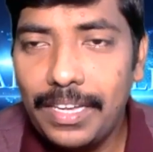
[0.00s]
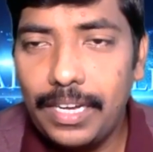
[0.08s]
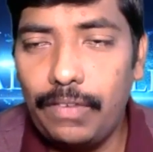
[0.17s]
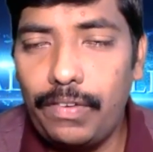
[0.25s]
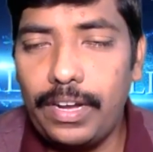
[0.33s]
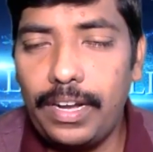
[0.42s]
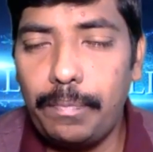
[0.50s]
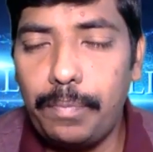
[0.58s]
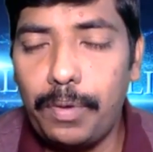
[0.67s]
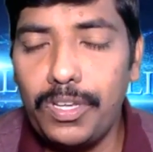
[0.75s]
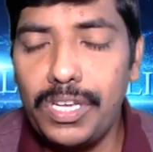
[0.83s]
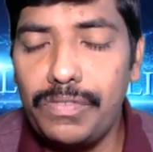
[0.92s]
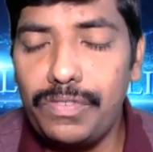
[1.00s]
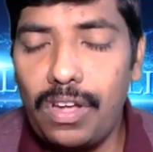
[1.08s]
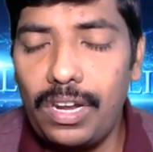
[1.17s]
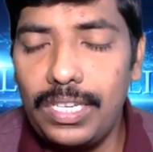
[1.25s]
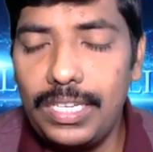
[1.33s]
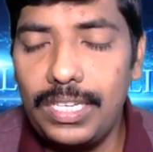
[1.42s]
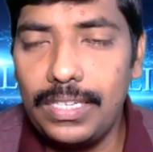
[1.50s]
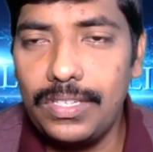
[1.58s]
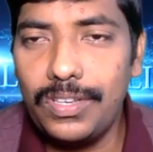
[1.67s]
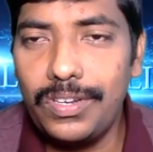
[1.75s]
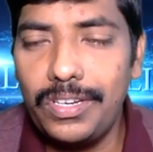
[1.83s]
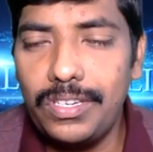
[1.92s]
Different approaches of knowledges,
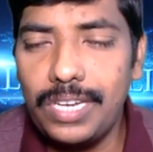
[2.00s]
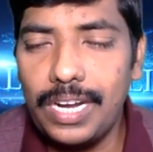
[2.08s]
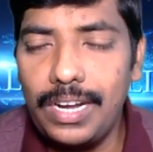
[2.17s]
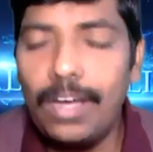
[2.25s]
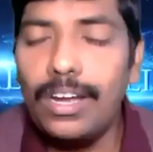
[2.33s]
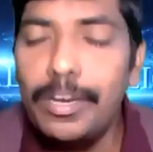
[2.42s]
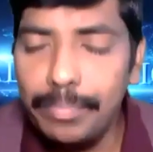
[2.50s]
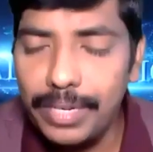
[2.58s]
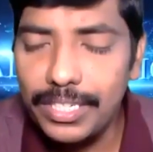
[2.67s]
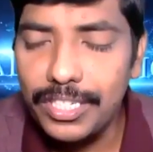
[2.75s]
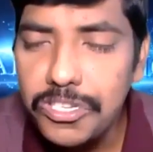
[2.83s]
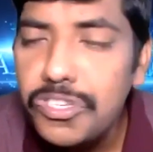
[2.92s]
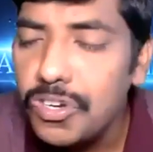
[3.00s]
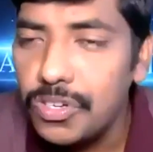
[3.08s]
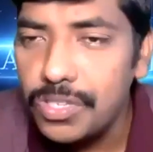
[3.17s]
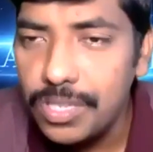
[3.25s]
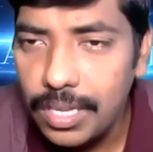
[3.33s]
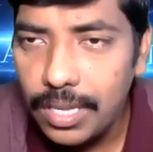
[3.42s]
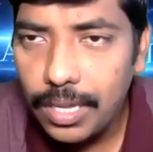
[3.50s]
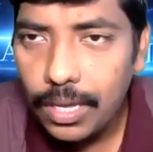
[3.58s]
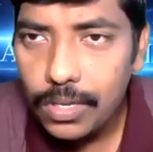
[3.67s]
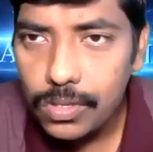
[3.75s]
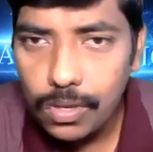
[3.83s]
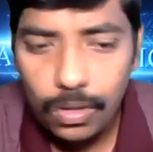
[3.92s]
you need to study knowledge representation issues.
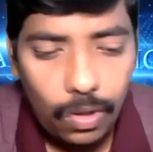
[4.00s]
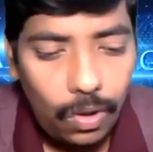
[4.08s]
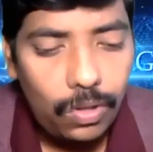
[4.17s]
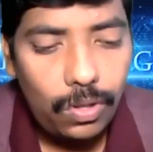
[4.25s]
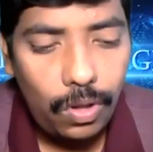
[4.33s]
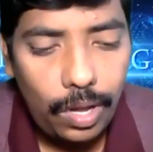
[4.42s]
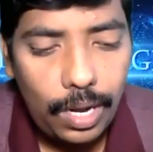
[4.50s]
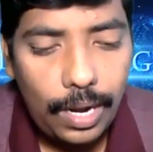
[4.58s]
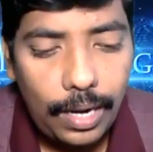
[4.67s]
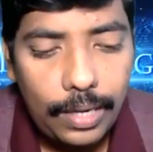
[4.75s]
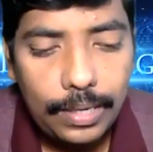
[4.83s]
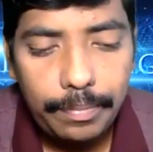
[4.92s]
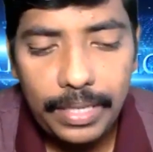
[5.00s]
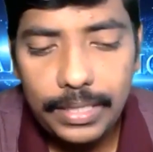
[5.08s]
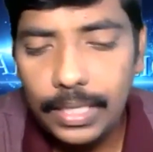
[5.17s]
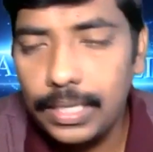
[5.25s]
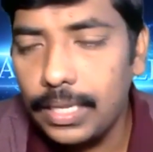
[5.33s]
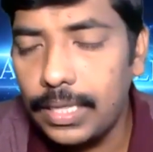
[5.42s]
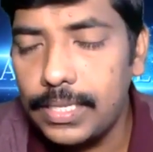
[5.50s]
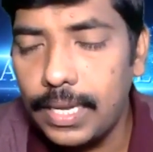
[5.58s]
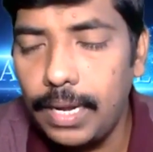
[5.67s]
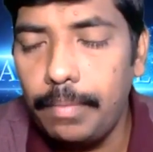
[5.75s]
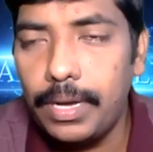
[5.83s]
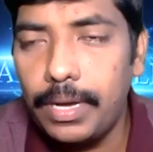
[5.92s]
So though they are not present in the
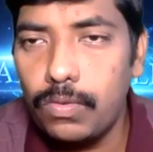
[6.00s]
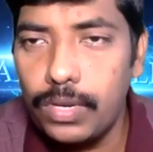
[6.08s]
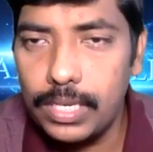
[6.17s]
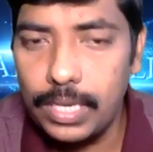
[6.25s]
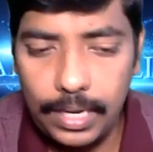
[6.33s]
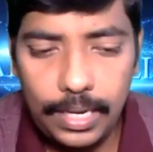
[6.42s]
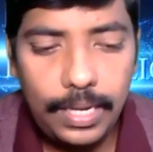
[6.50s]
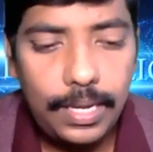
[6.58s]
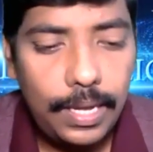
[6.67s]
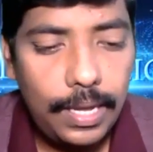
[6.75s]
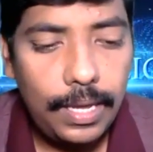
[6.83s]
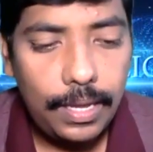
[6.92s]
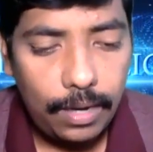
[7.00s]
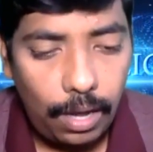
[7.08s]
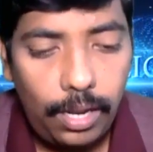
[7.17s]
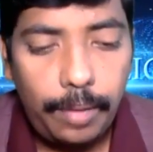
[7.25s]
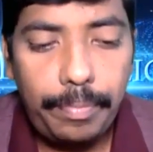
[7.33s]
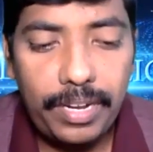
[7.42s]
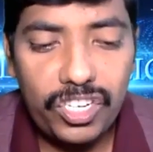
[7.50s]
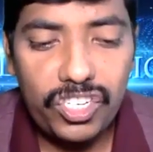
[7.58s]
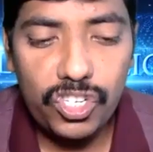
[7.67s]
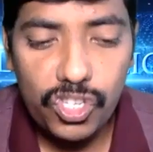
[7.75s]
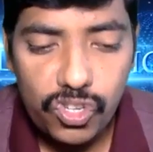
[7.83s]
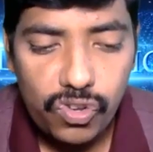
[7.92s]
syllabus, we study knowledge
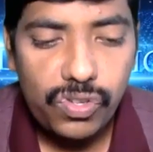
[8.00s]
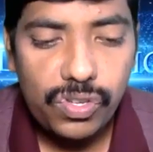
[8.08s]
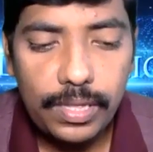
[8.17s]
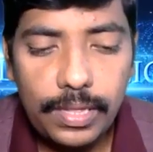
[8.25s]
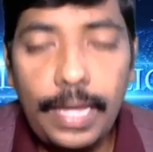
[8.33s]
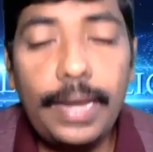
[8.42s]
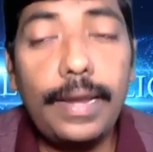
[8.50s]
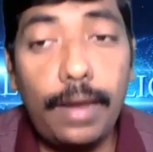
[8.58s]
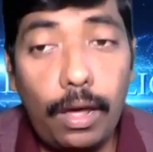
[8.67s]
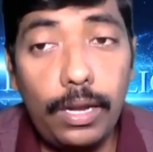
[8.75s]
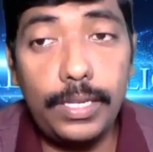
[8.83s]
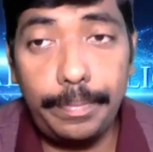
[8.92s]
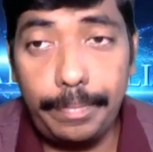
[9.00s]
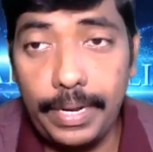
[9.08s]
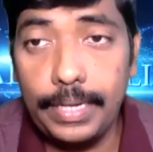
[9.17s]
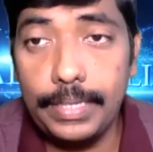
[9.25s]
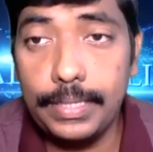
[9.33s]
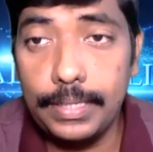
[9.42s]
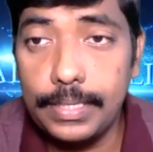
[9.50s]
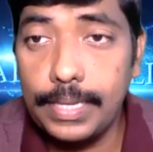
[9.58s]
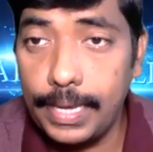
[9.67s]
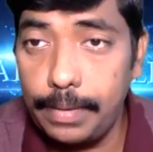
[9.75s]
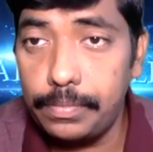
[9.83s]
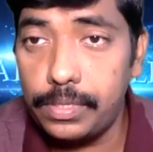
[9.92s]
representation issues, then knowledge representation
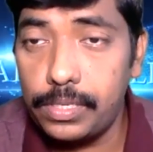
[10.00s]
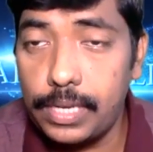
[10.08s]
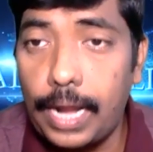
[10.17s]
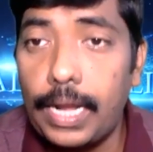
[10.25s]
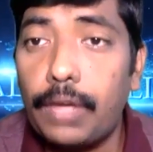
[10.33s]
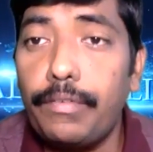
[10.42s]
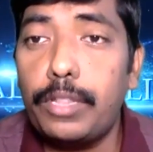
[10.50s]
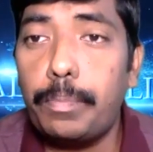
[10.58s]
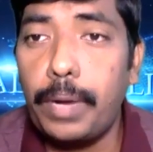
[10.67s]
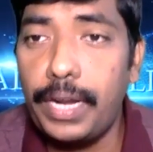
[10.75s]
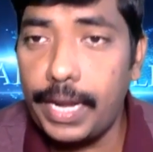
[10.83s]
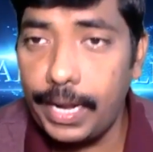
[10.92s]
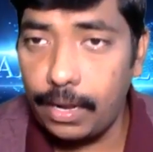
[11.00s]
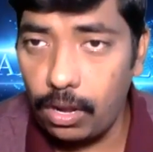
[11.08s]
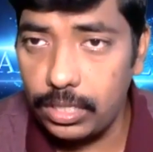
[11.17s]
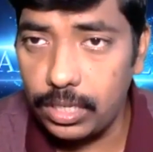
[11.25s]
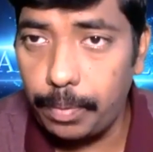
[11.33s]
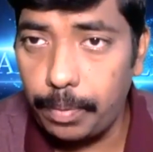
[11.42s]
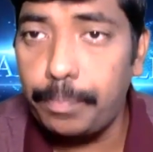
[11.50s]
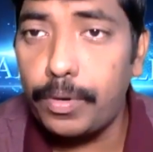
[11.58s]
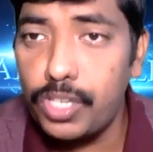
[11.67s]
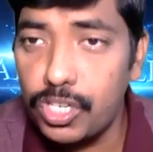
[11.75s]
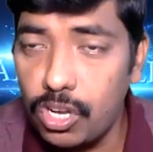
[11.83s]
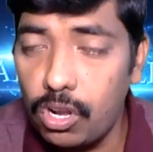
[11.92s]
schemes, starting with predicate logic,
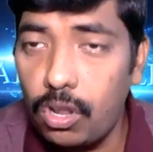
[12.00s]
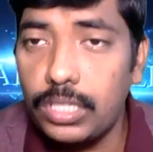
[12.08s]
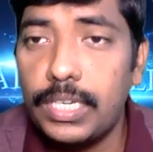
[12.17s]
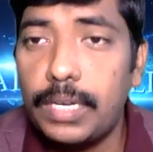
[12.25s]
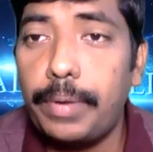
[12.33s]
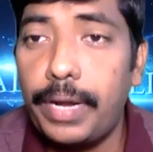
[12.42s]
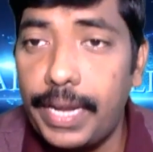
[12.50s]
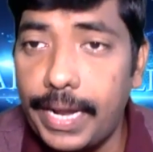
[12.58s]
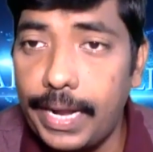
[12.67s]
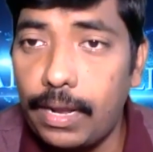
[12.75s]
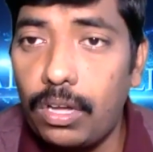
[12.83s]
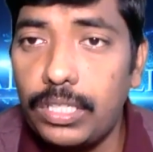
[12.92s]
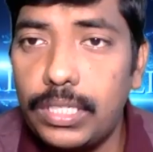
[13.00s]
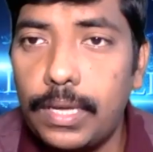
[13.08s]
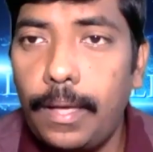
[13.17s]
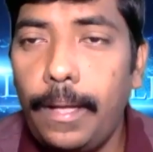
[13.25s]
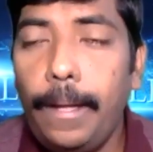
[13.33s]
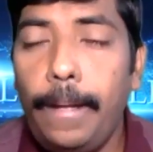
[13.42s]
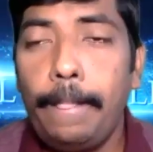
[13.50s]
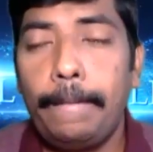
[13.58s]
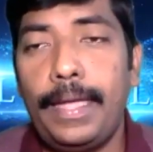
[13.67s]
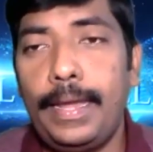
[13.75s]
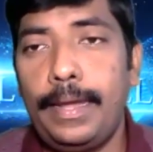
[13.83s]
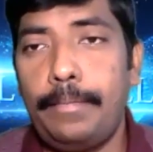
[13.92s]
propositional logic, predicate logic.
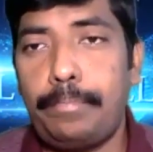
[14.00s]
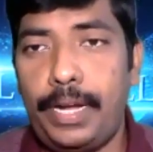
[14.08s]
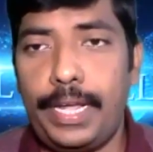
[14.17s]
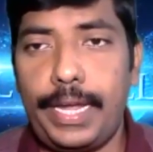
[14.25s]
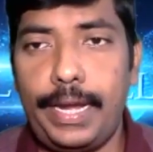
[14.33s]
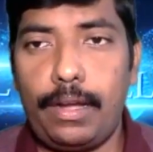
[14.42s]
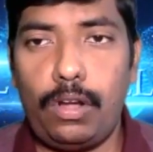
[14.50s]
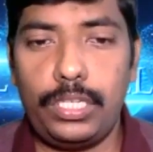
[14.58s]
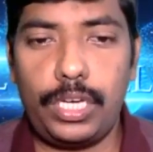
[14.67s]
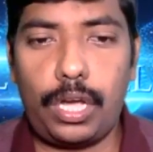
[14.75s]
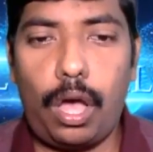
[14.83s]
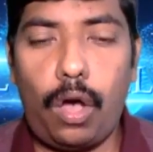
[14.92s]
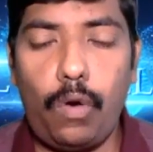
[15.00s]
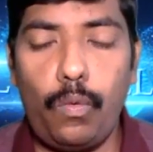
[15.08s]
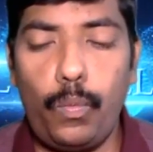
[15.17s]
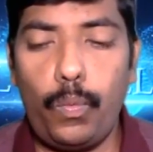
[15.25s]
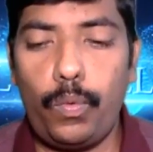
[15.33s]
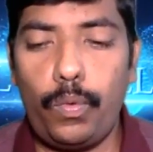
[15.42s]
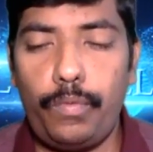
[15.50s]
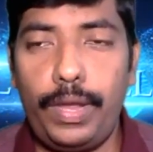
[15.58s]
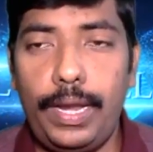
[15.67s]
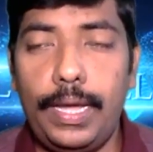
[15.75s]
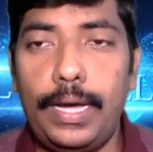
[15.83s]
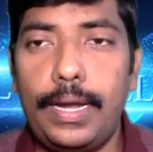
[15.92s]
In predicate logic, how we
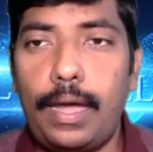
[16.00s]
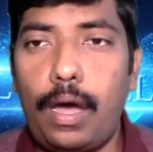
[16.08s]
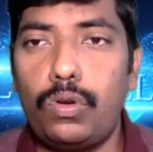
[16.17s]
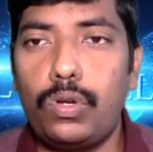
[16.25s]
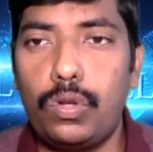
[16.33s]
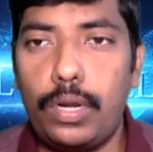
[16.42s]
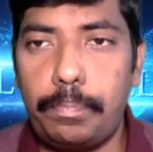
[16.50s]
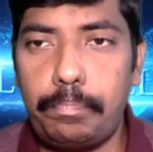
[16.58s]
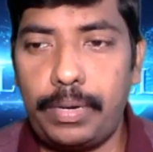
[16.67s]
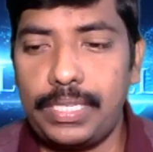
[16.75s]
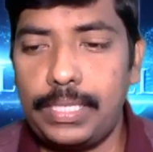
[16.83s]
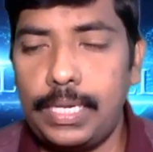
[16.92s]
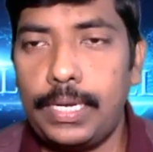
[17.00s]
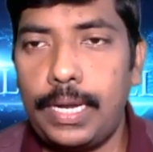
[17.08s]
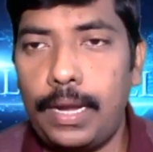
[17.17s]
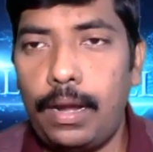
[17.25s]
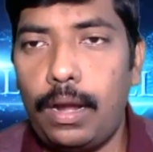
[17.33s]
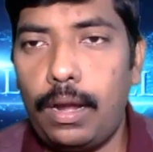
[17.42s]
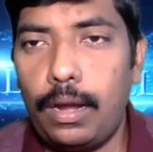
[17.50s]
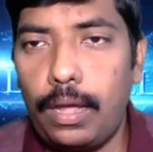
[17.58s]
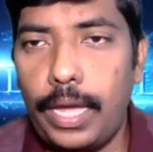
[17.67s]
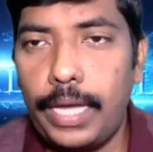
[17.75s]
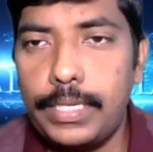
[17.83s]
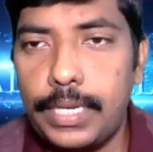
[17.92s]
learn how to represent
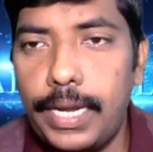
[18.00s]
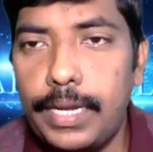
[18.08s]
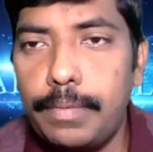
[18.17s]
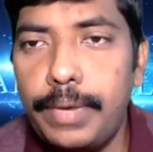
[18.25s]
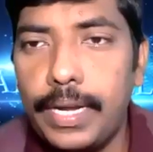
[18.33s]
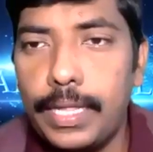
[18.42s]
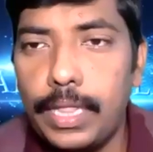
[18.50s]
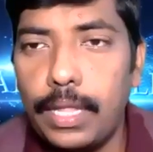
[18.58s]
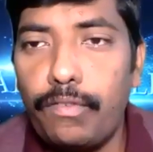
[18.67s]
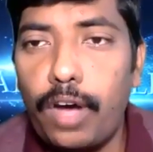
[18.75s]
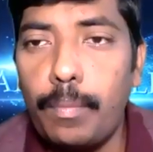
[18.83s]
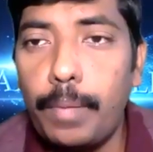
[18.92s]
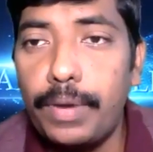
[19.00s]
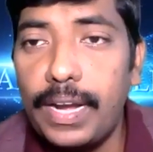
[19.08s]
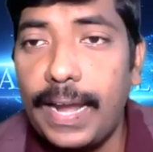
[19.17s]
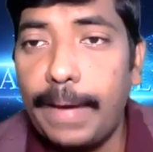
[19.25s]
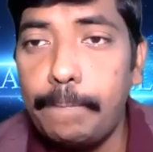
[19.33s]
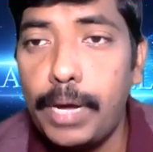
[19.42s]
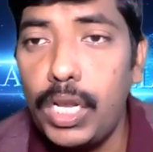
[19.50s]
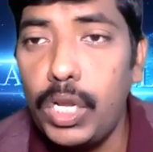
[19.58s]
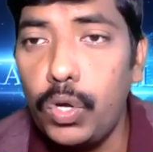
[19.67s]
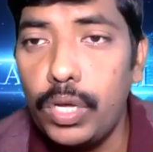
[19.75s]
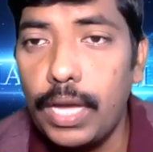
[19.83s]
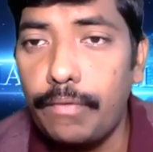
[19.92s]
a statement in the form of
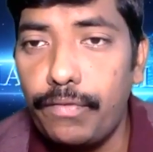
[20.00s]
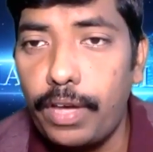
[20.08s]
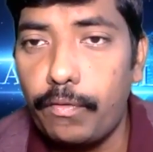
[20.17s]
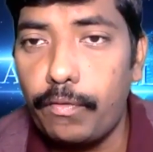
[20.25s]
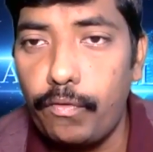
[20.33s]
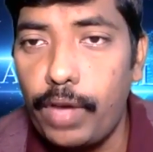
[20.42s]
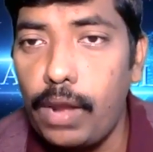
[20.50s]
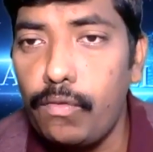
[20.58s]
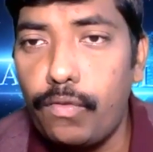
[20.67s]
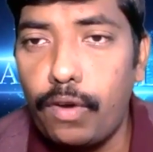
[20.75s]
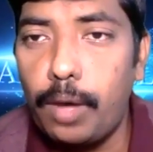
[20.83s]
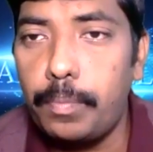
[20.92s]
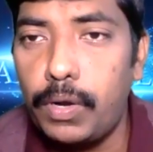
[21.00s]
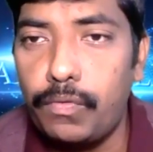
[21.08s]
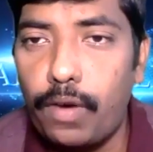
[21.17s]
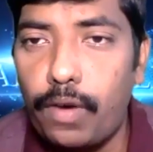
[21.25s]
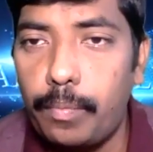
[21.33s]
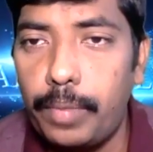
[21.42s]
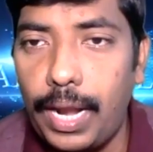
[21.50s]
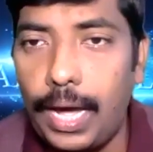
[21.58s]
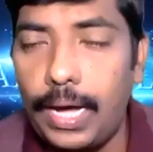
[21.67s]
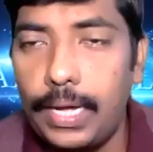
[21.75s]
WFF, well-formed formula.